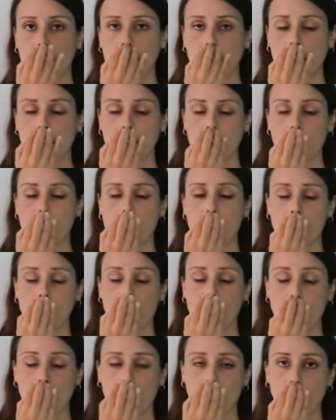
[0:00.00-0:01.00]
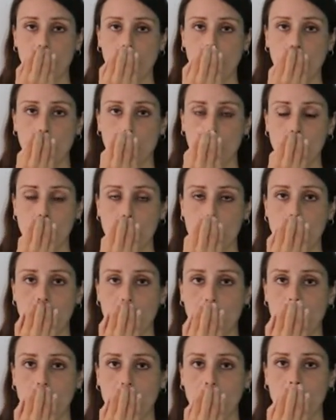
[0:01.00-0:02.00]
It's entirely up to
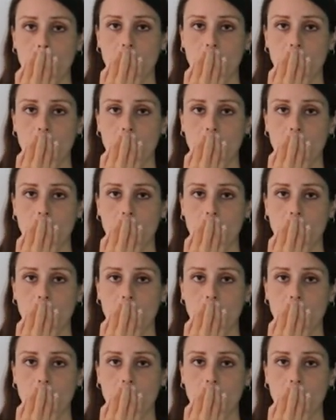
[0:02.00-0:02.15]
me